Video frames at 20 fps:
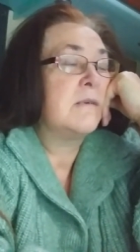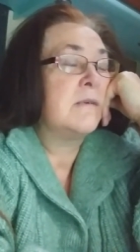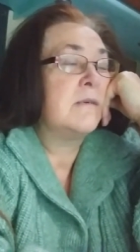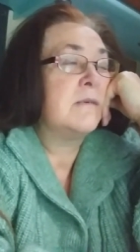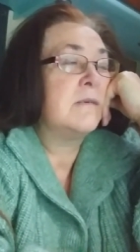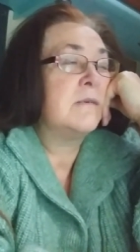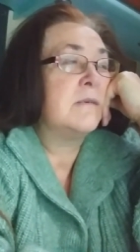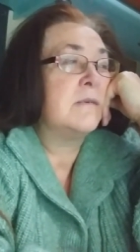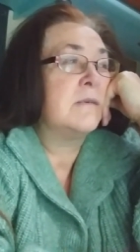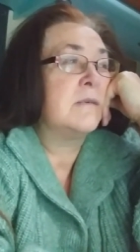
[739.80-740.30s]

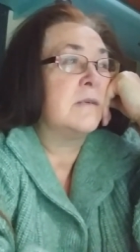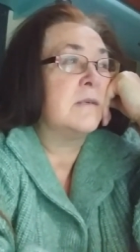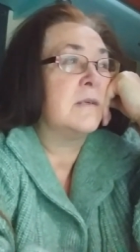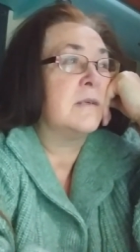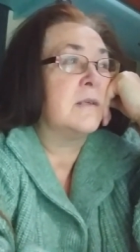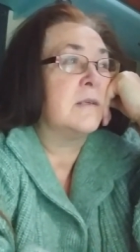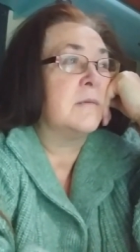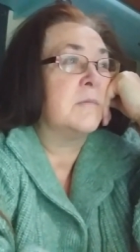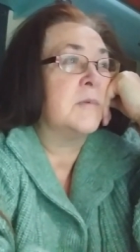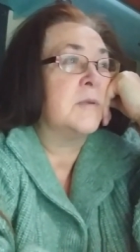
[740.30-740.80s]
Oh
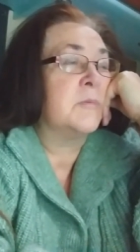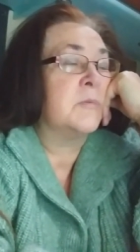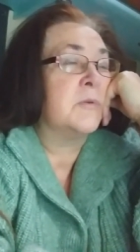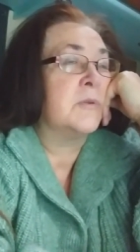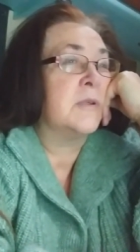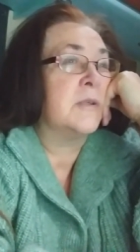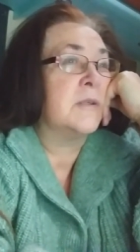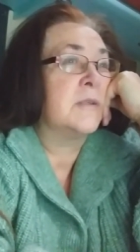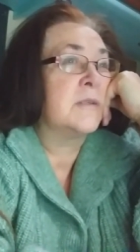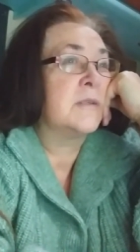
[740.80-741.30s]
God, I'm
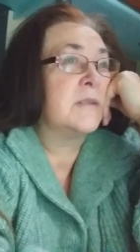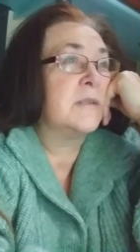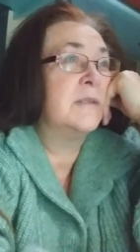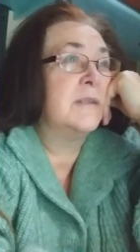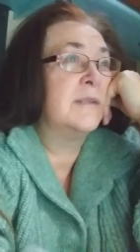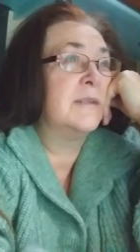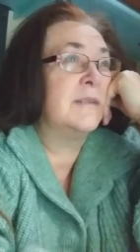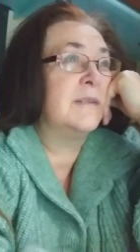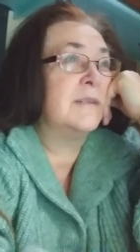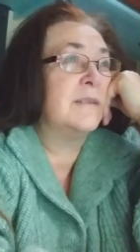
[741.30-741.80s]
depressed.
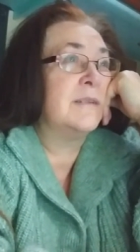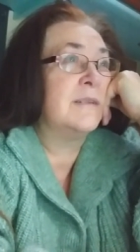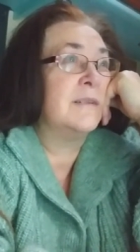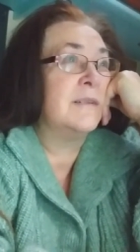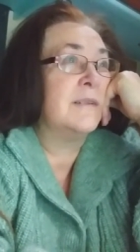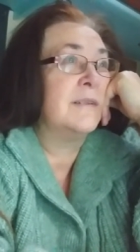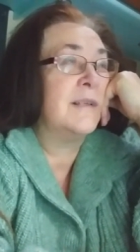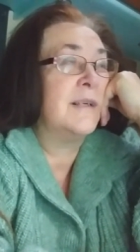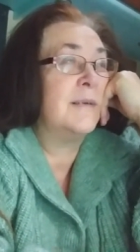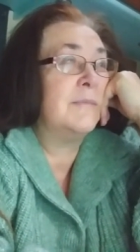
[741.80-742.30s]

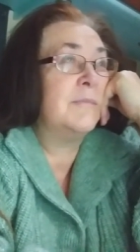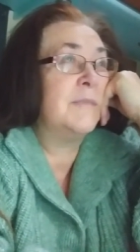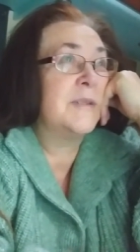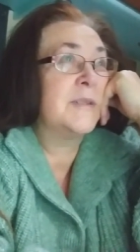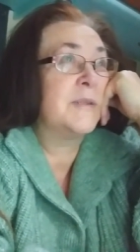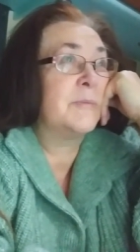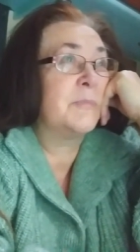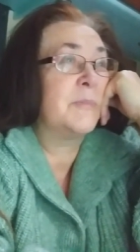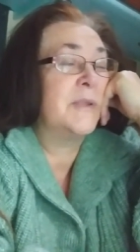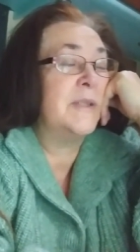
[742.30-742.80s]

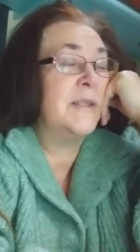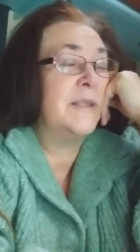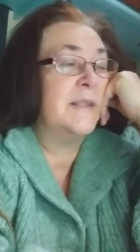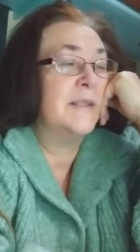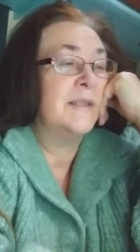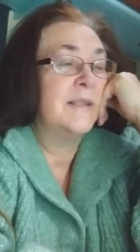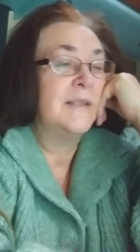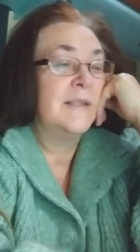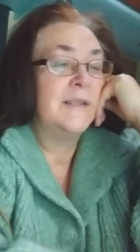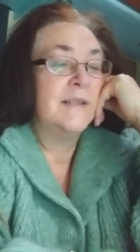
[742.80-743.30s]
Must be.
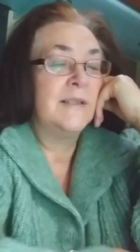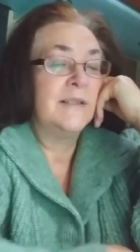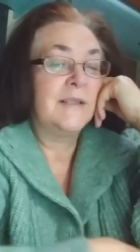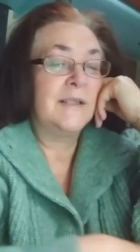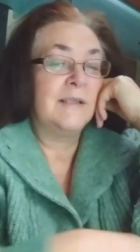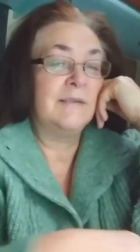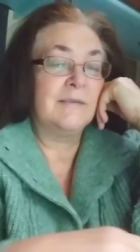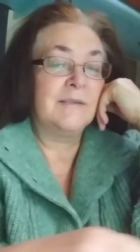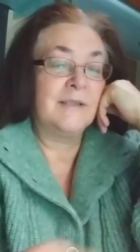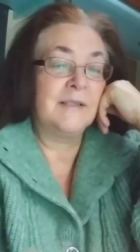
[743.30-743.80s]
I
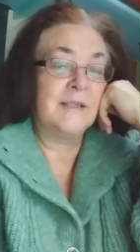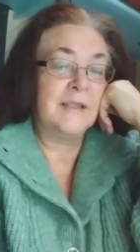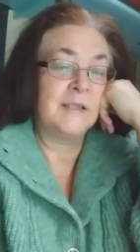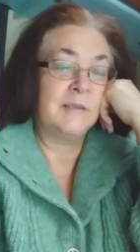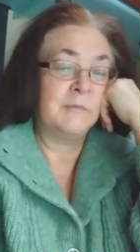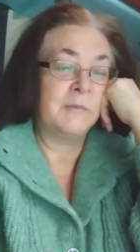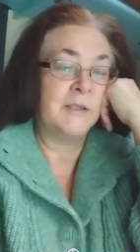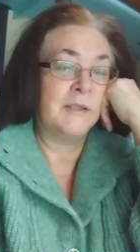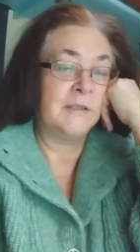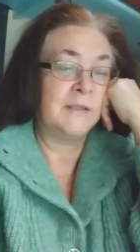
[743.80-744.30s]
keep thinking
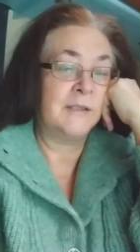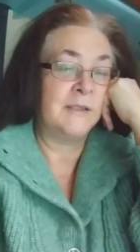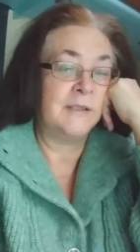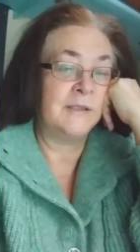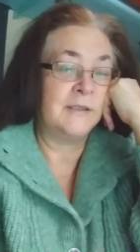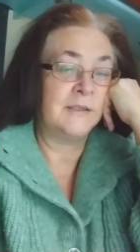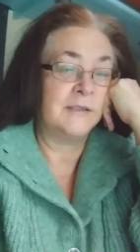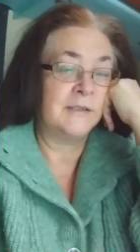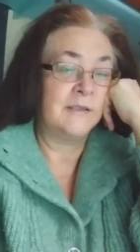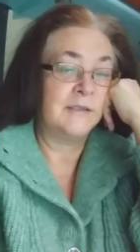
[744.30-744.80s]
about
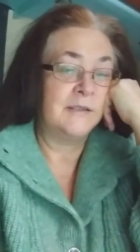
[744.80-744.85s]
these.